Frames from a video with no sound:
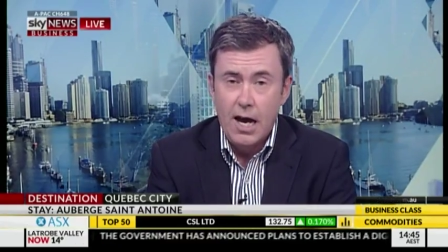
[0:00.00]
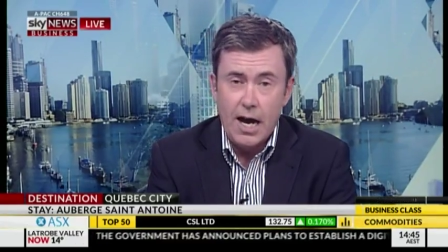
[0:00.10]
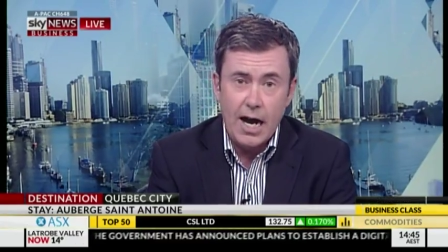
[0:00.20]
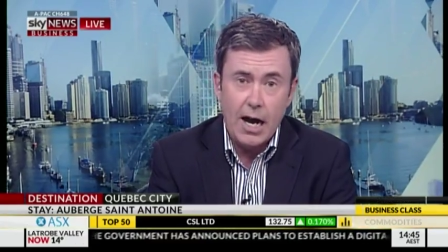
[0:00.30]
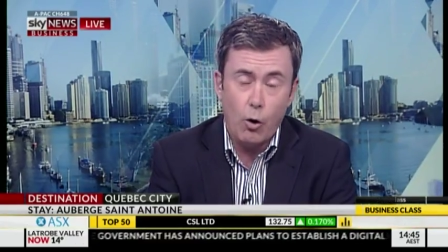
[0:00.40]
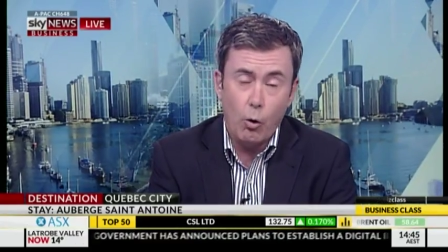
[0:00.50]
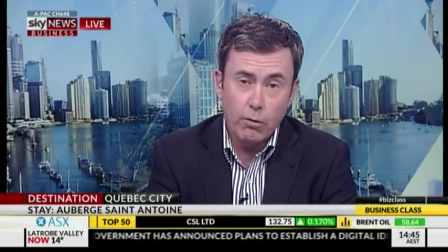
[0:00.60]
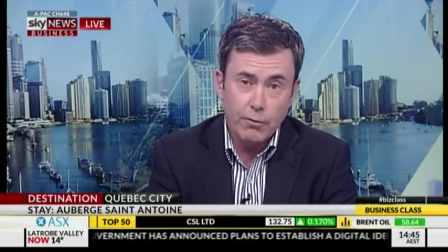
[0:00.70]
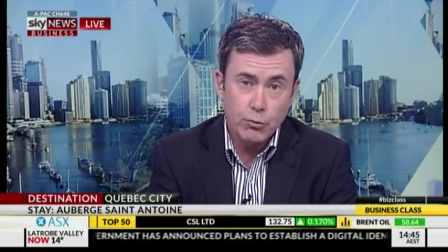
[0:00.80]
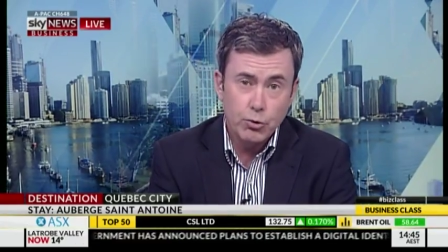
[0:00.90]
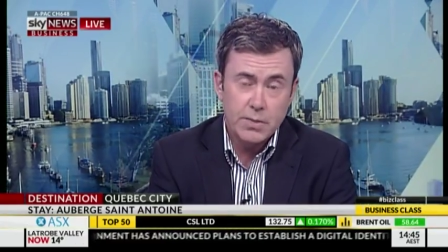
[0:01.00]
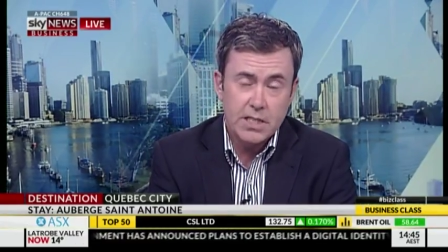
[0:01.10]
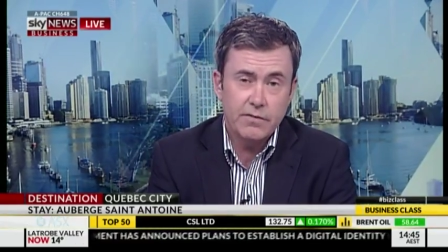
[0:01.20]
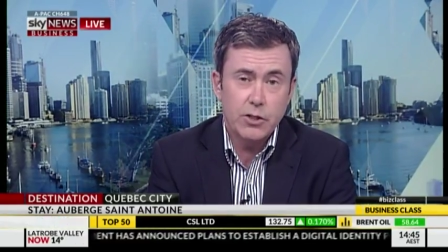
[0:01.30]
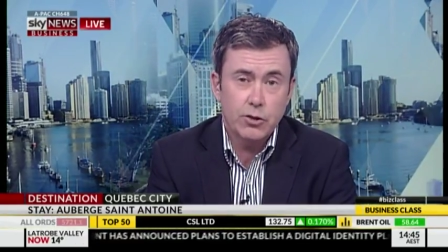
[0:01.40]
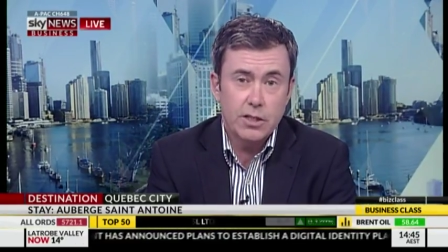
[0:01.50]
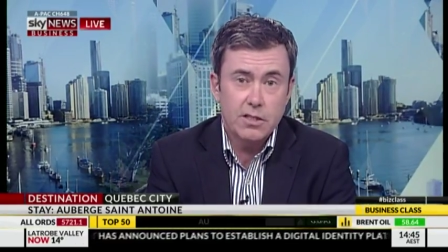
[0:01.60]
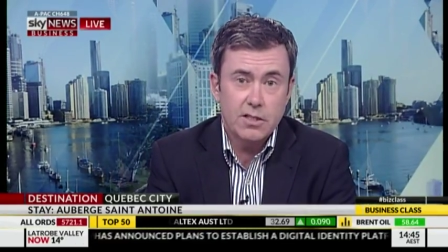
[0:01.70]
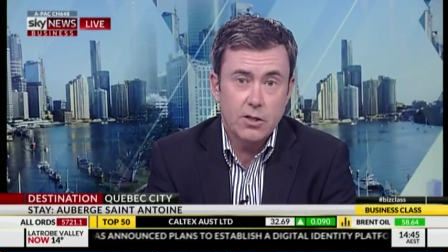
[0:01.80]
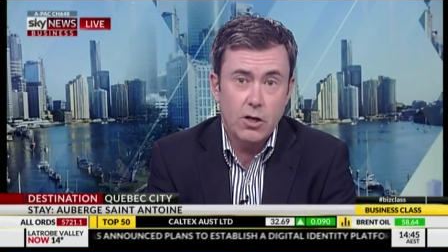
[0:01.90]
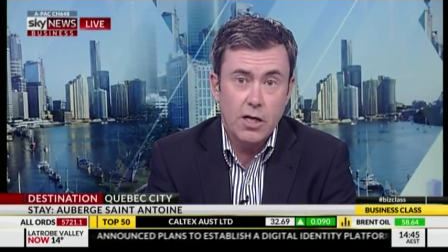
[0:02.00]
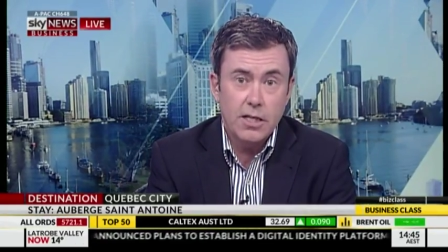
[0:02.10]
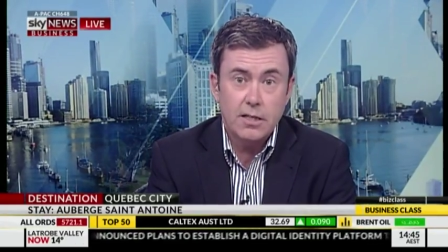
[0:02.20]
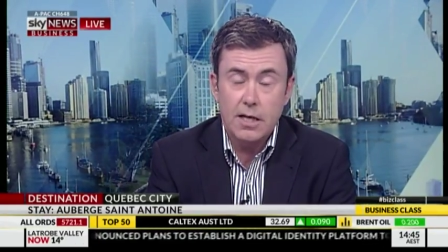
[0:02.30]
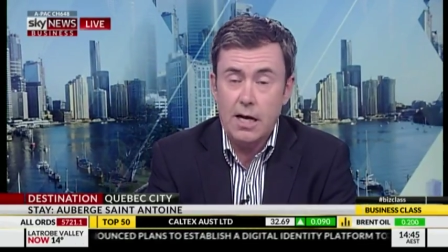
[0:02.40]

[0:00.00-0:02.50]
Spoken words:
All of the rooms individually designed,